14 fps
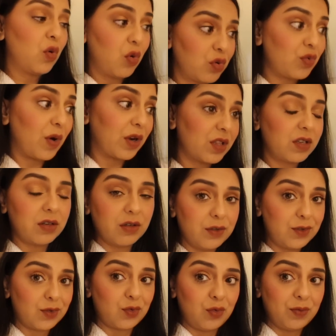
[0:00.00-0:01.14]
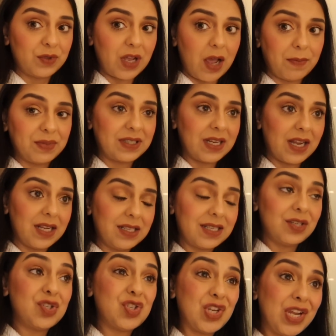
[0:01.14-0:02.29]
go to one of the girls' rooms upstairs
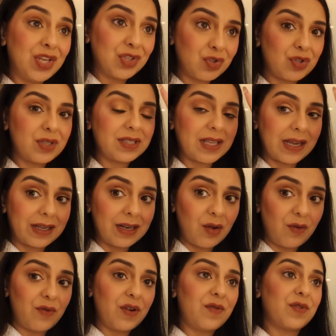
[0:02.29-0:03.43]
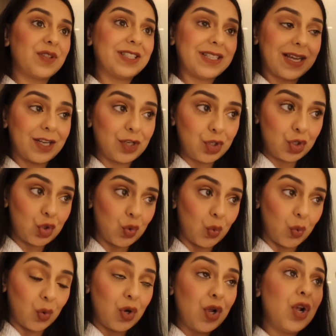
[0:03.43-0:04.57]
and change into the second outfit for the second show.